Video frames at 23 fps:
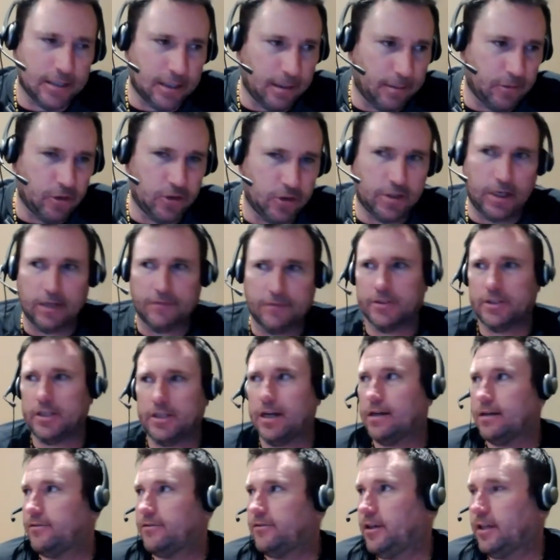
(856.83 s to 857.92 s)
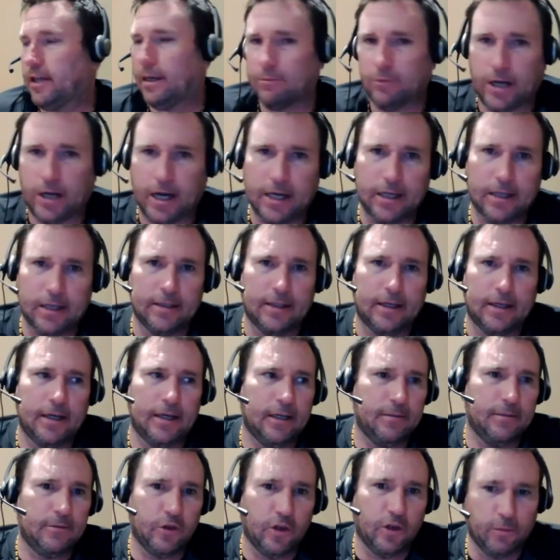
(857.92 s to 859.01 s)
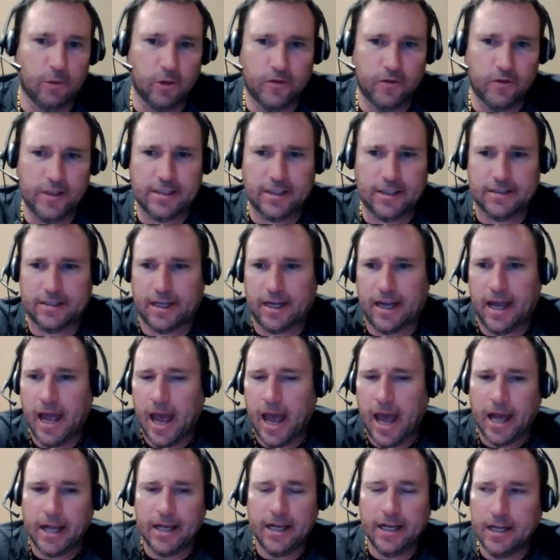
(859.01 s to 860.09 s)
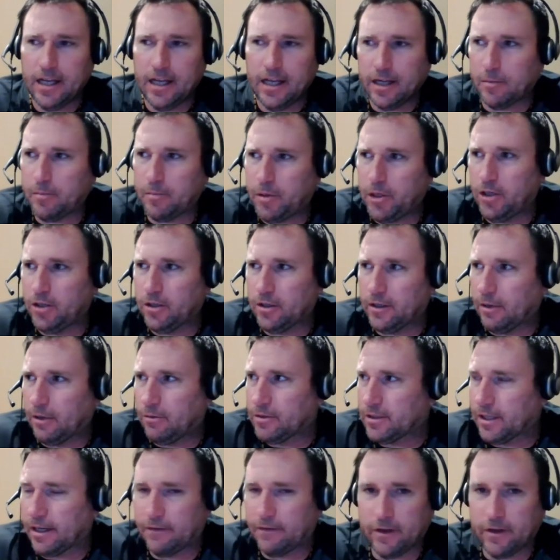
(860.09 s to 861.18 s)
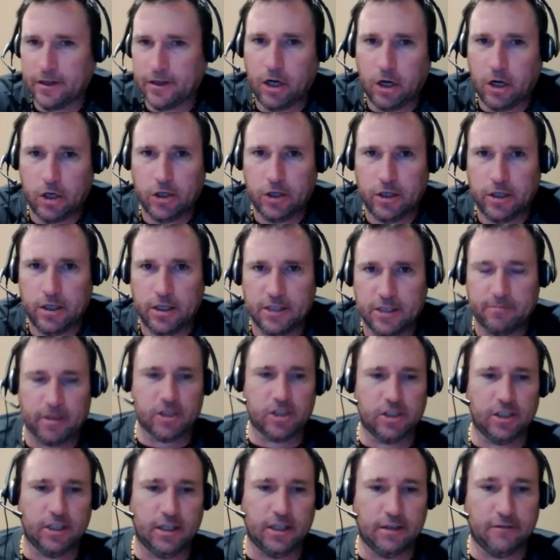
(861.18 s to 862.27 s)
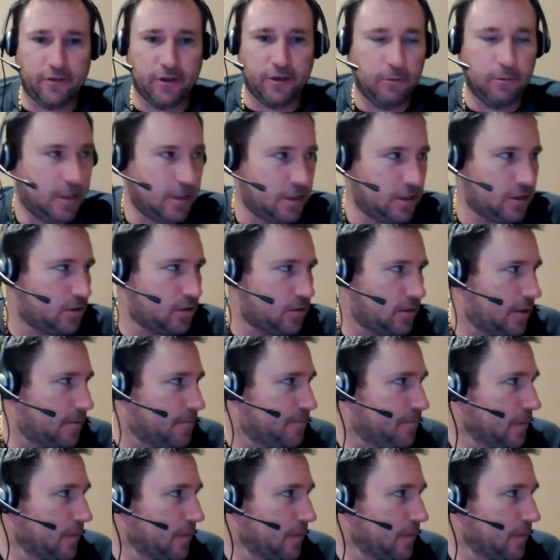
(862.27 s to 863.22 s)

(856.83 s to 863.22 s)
and I'm studying photography and I'm writing a lot and I'm doing movies, I was like, I needed a computer that was very hardy, especially in the film industry.